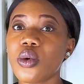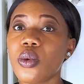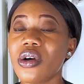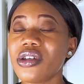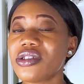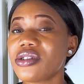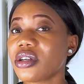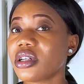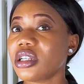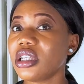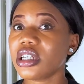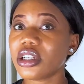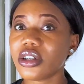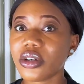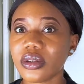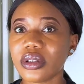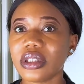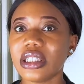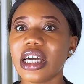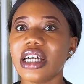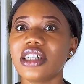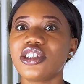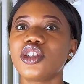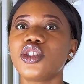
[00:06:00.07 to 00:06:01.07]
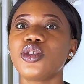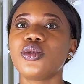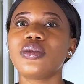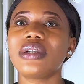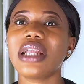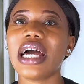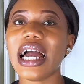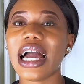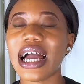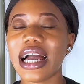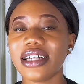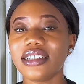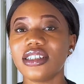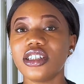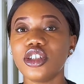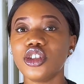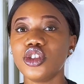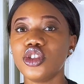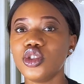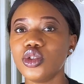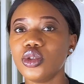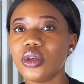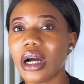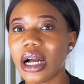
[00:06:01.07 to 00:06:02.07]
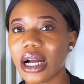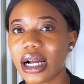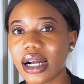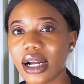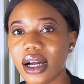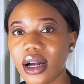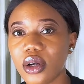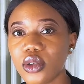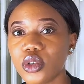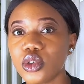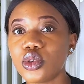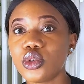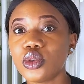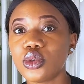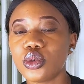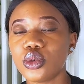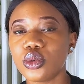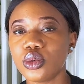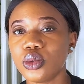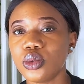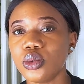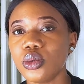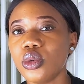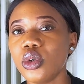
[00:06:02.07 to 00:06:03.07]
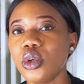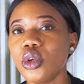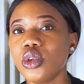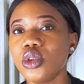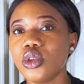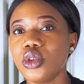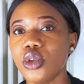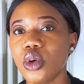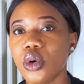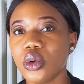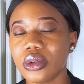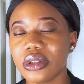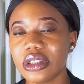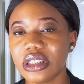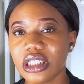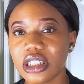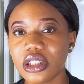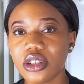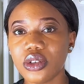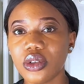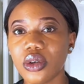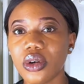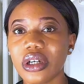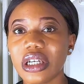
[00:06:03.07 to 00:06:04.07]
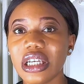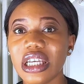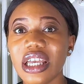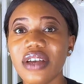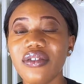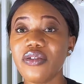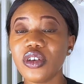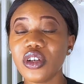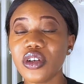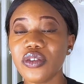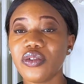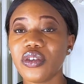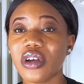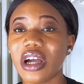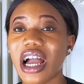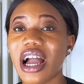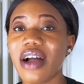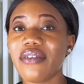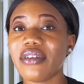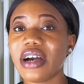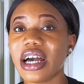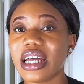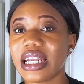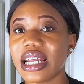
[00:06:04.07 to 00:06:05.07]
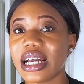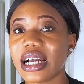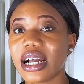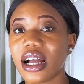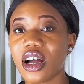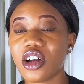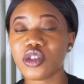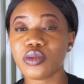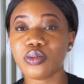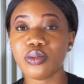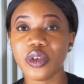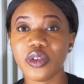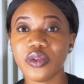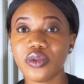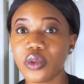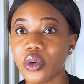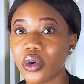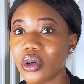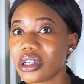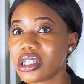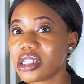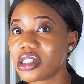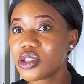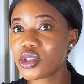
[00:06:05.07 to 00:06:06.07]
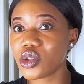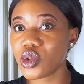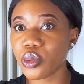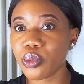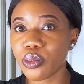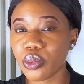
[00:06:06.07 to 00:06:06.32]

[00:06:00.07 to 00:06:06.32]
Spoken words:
once you click on that, you will now add a new account to your TikTok. Even if you have an account before, it's no